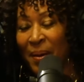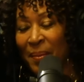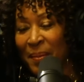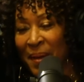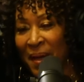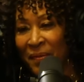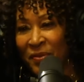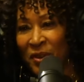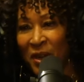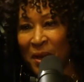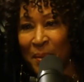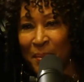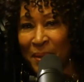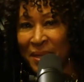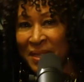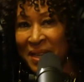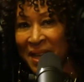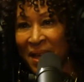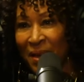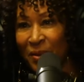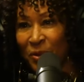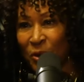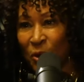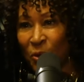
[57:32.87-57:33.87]
After
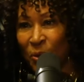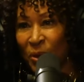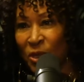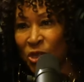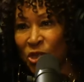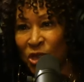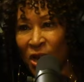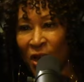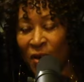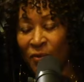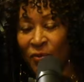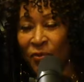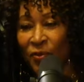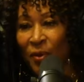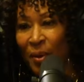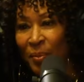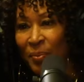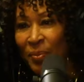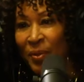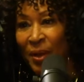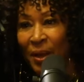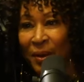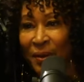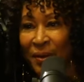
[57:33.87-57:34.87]
coming down Crenshaw
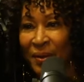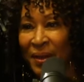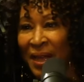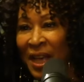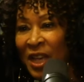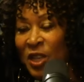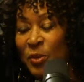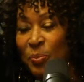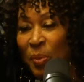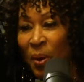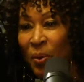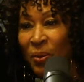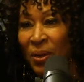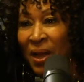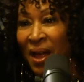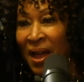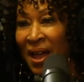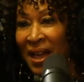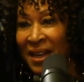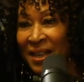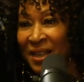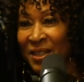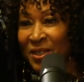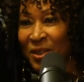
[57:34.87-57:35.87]
from the expo
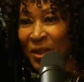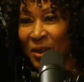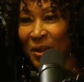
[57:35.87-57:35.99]
line,